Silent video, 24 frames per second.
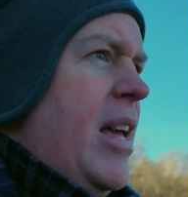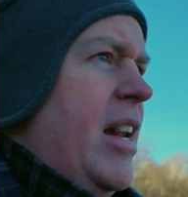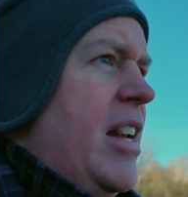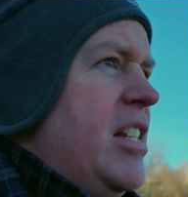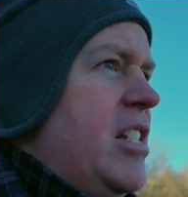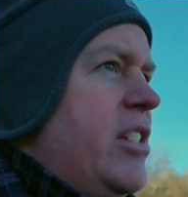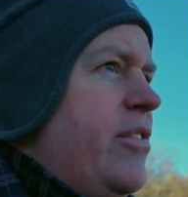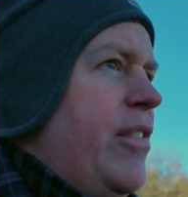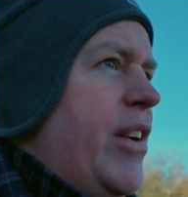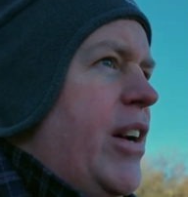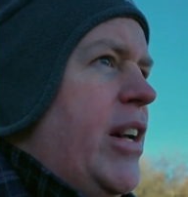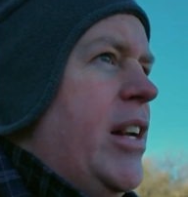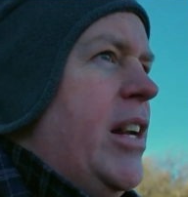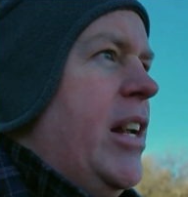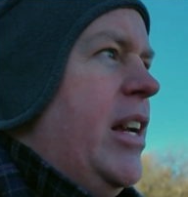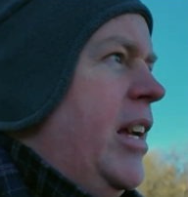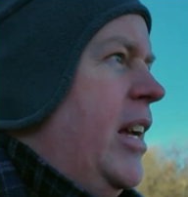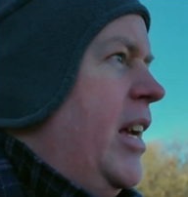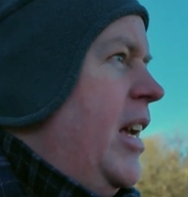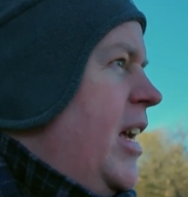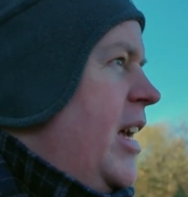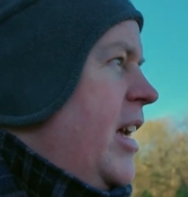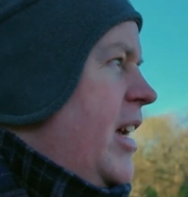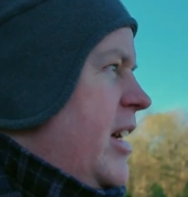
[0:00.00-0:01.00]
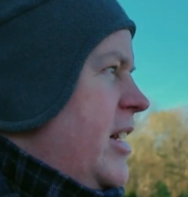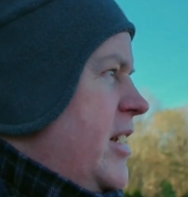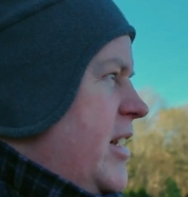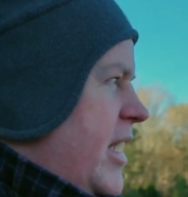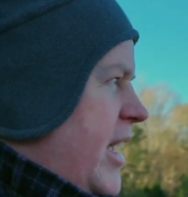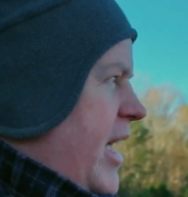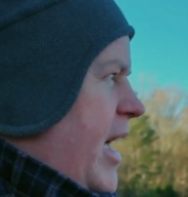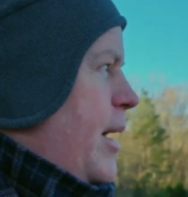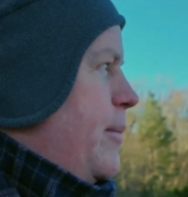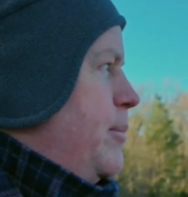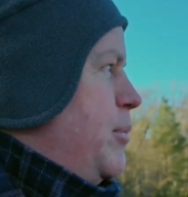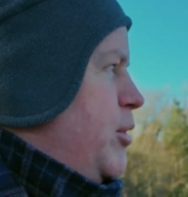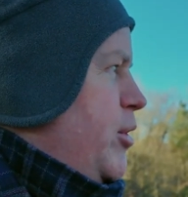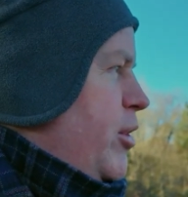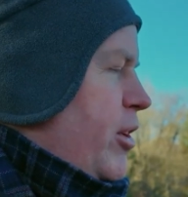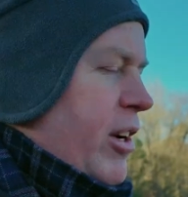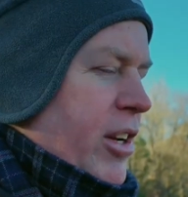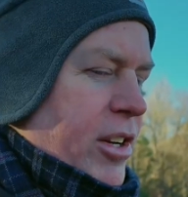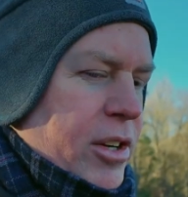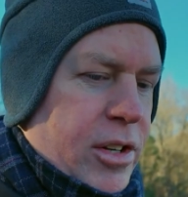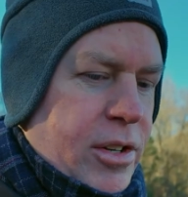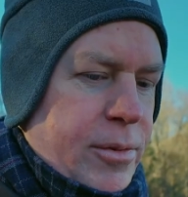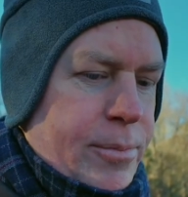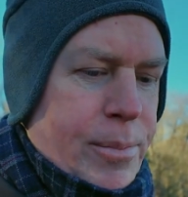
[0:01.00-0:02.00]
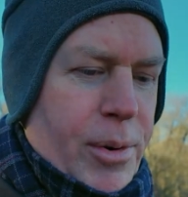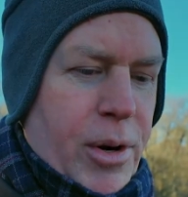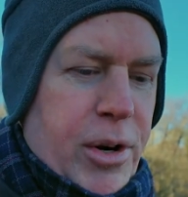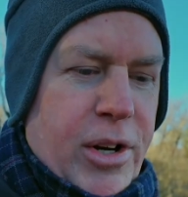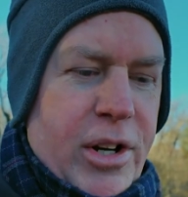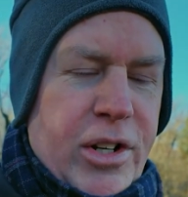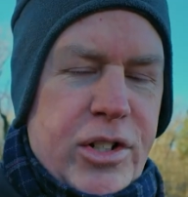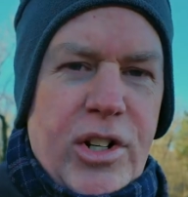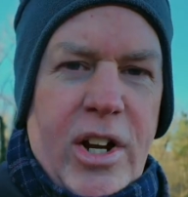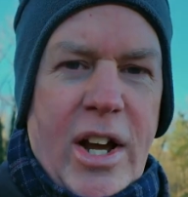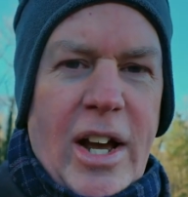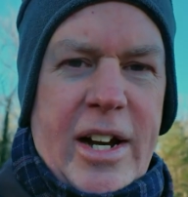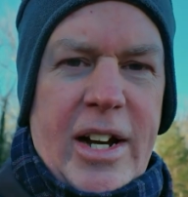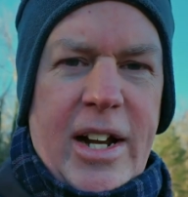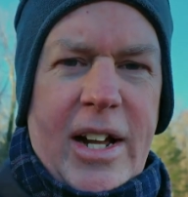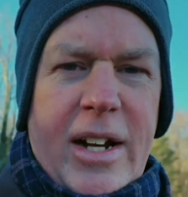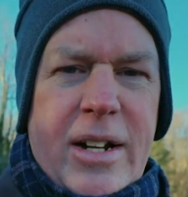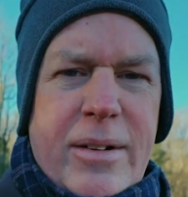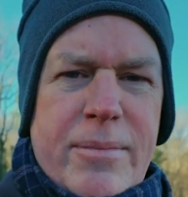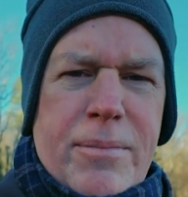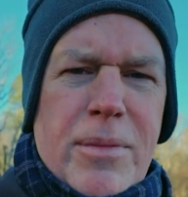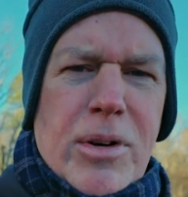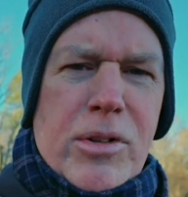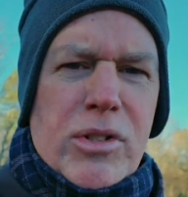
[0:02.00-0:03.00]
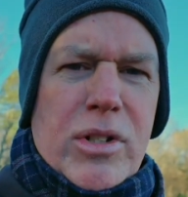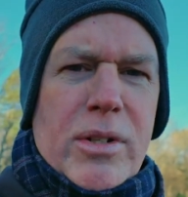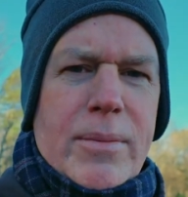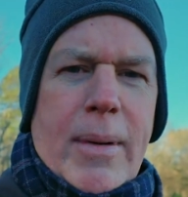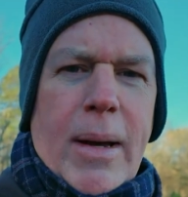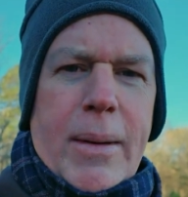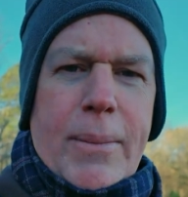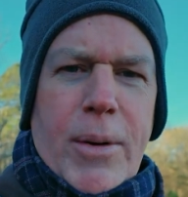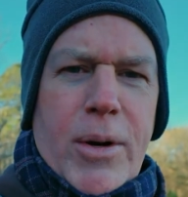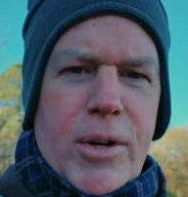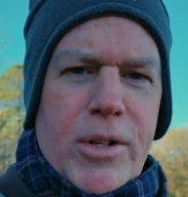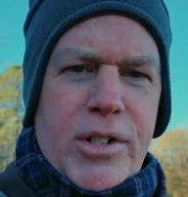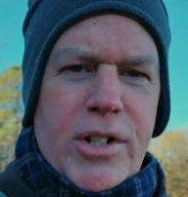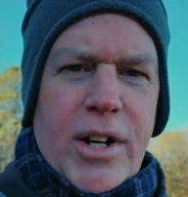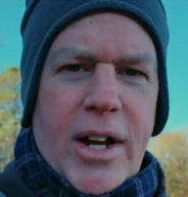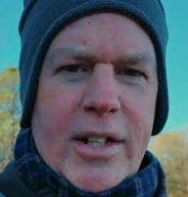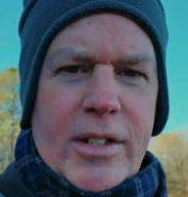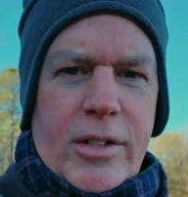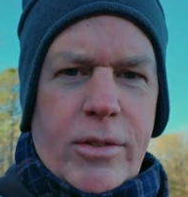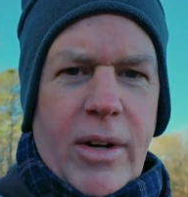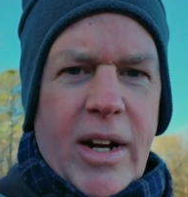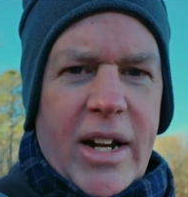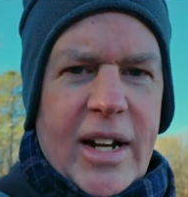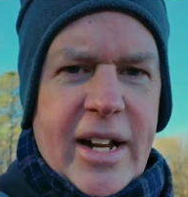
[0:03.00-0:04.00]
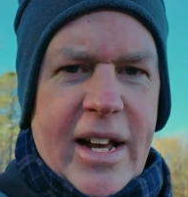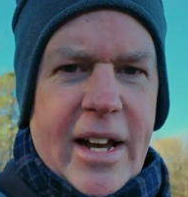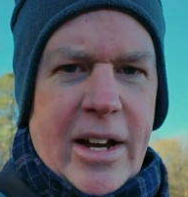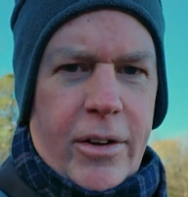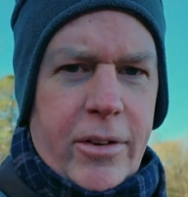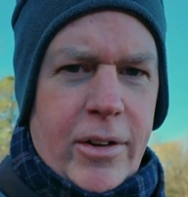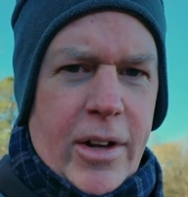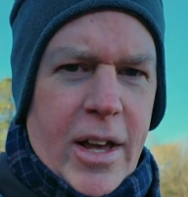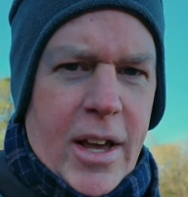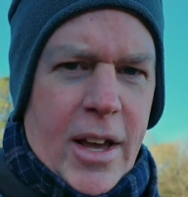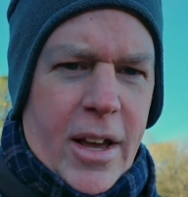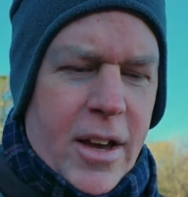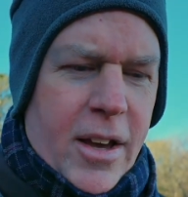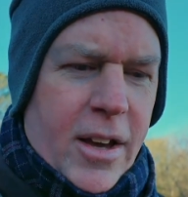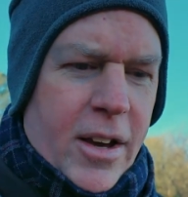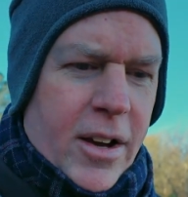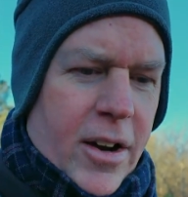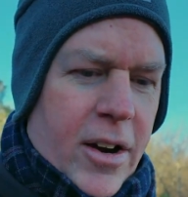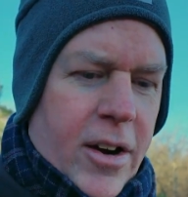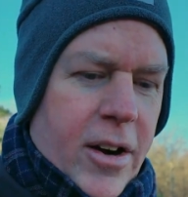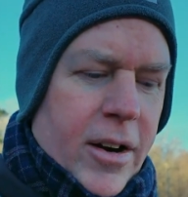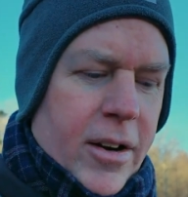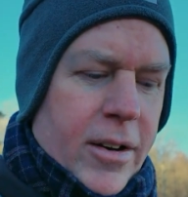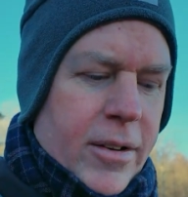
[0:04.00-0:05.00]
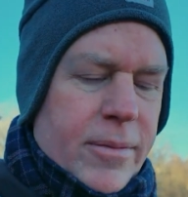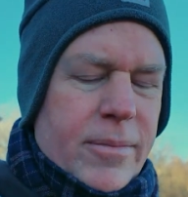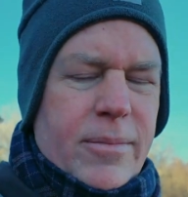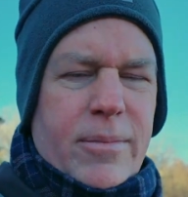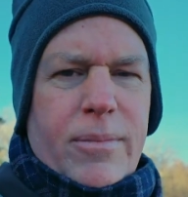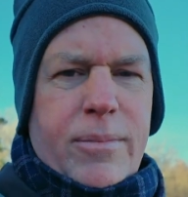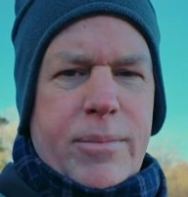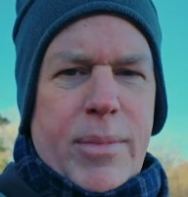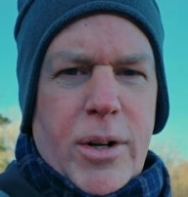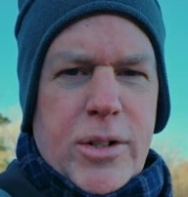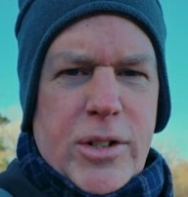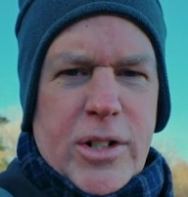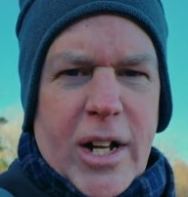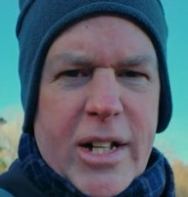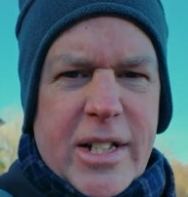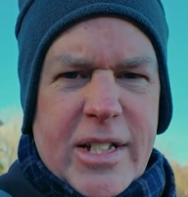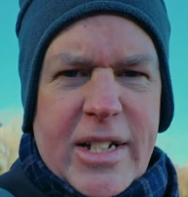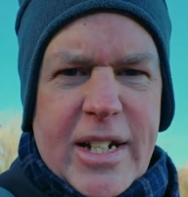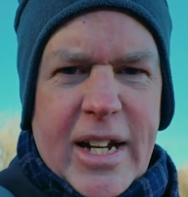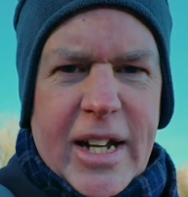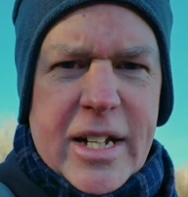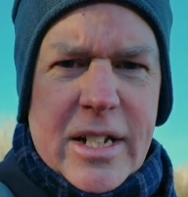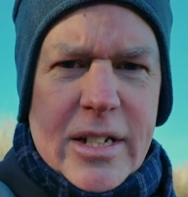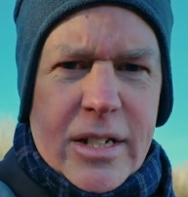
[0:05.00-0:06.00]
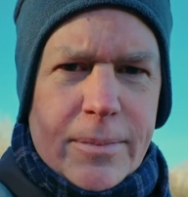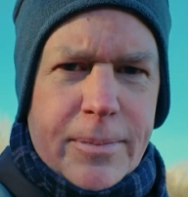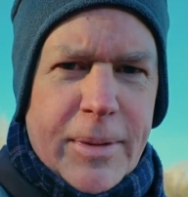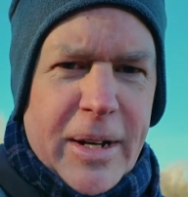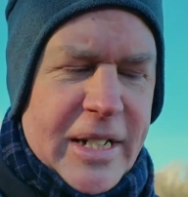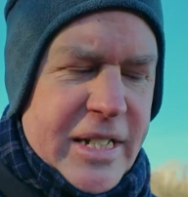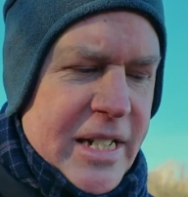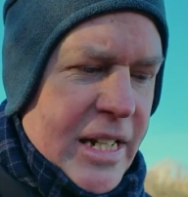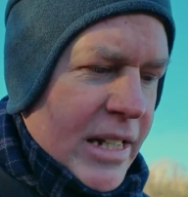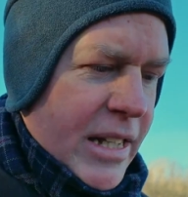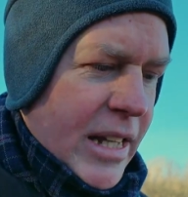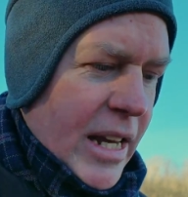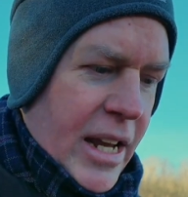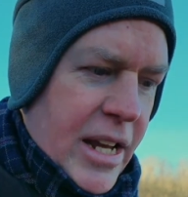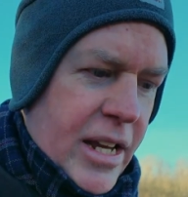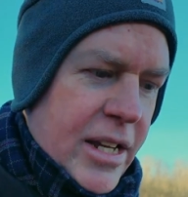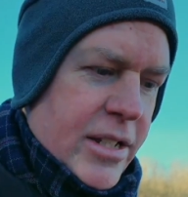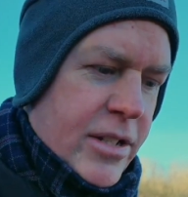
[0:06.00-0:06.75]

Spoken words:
And it's fun to capture a good birdie shot. And most of my bird shots right now are birds on sticks, basically.